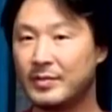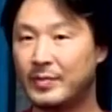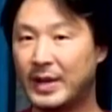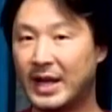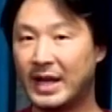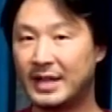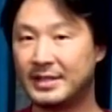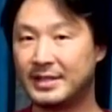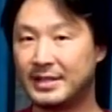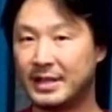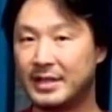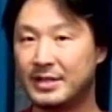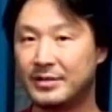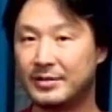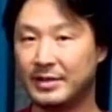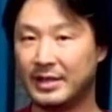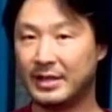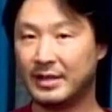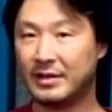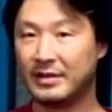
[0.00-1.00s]
the past
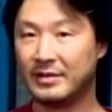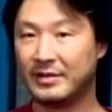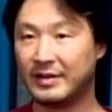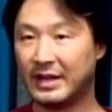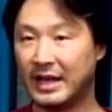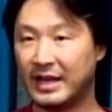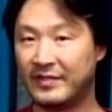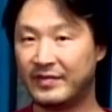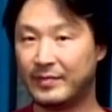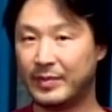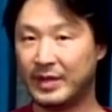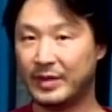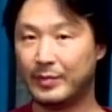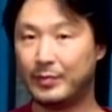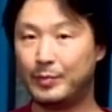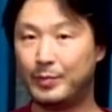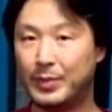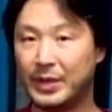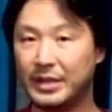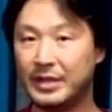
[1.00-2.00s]
century, there have
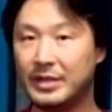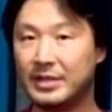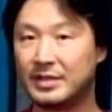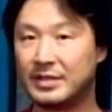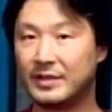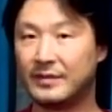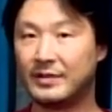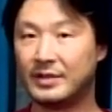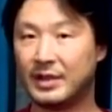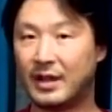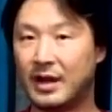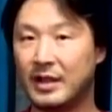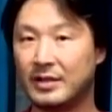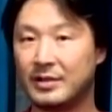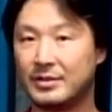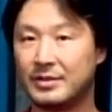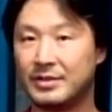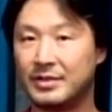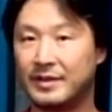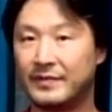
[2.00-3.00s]
been billions of
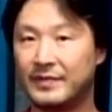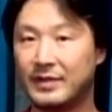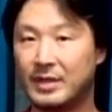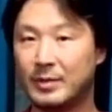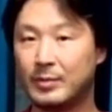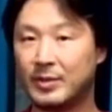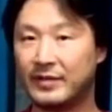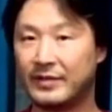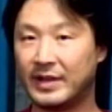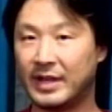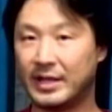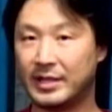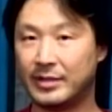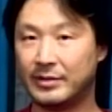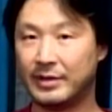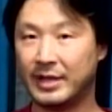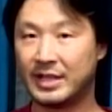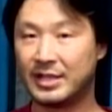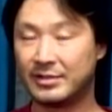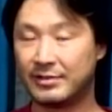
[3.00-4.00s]
dollars of timber
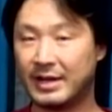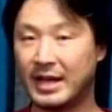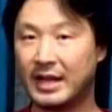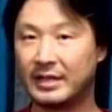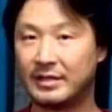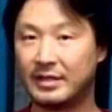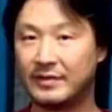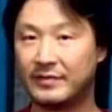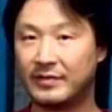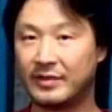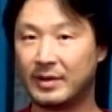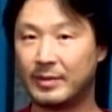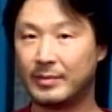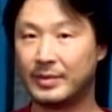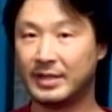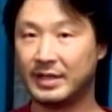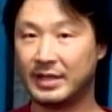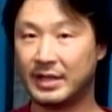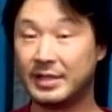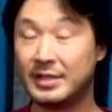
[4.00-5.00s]
value extracted
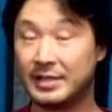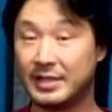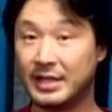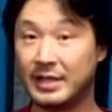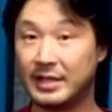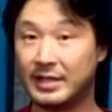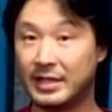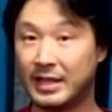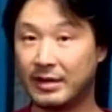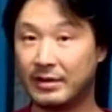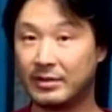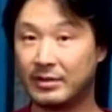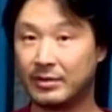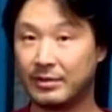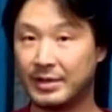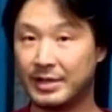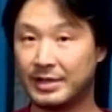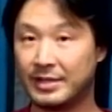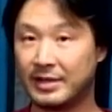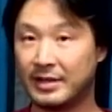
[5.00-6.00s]
from the unceded
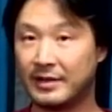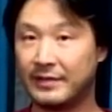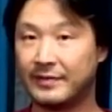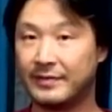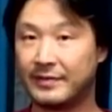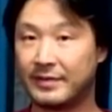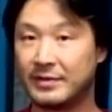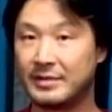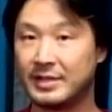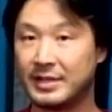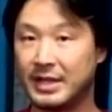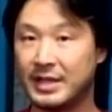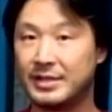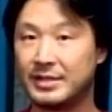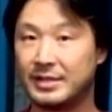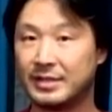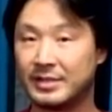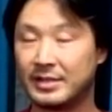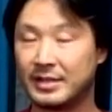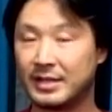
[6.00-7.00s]
territories of First
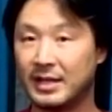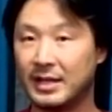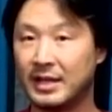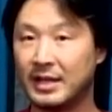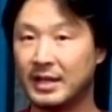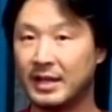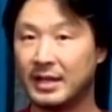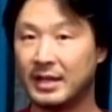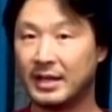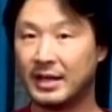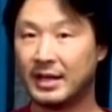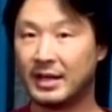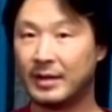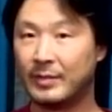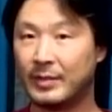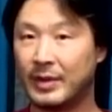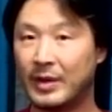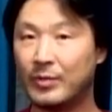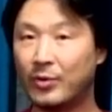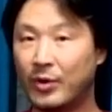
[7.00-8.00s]
Nations.
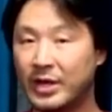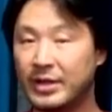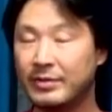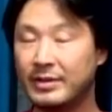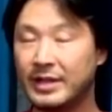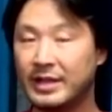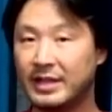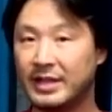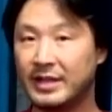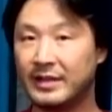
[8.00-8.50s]
I'm wondering